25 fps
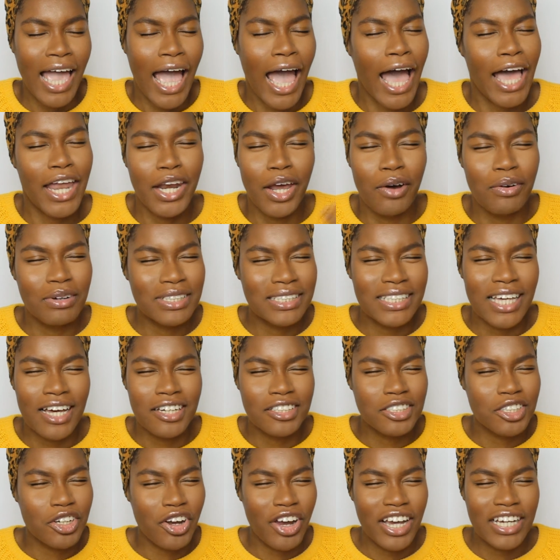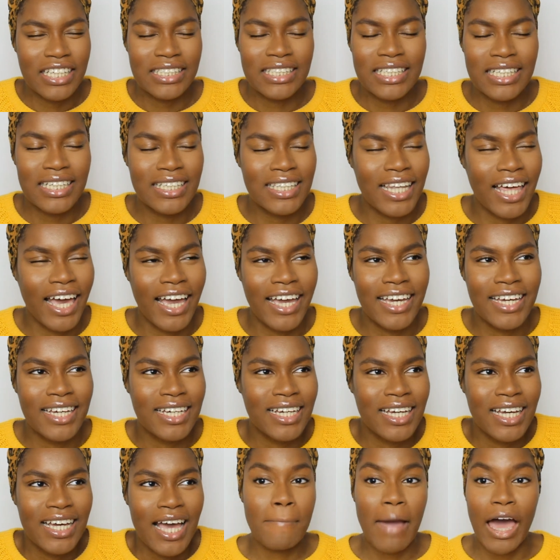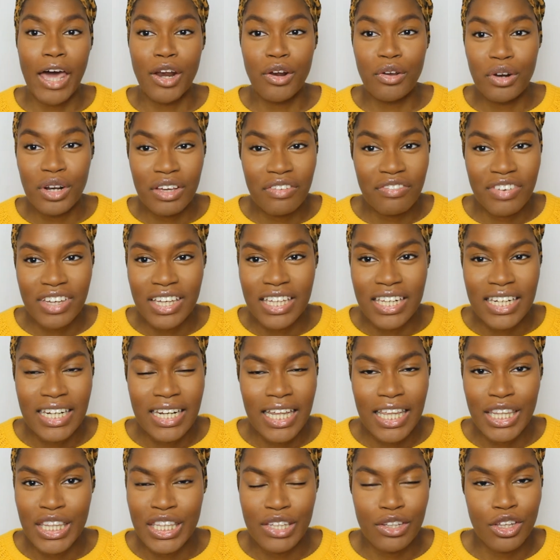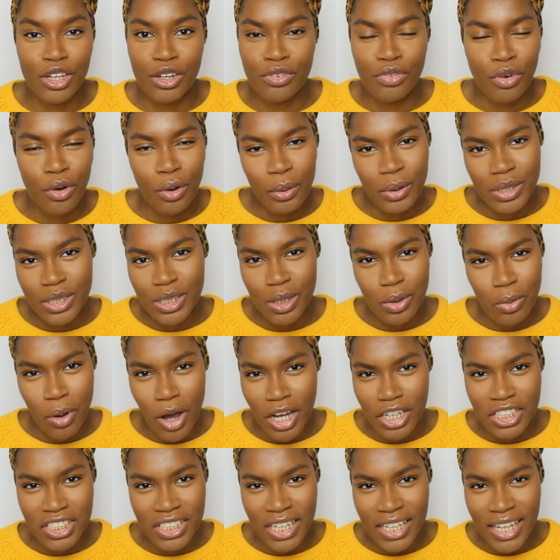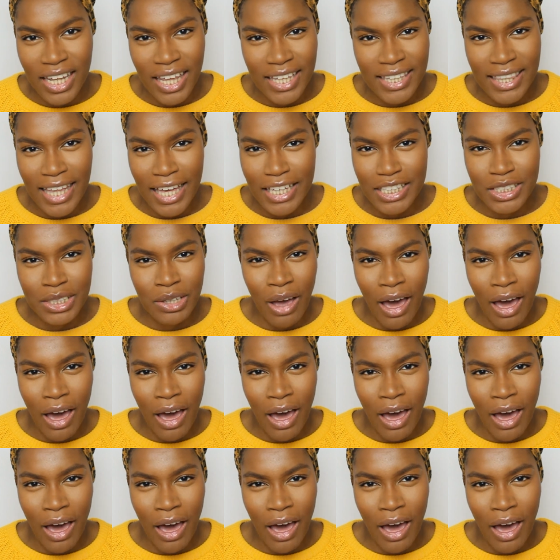I know it sounds crazy, like I don't even look forward to wash day like that,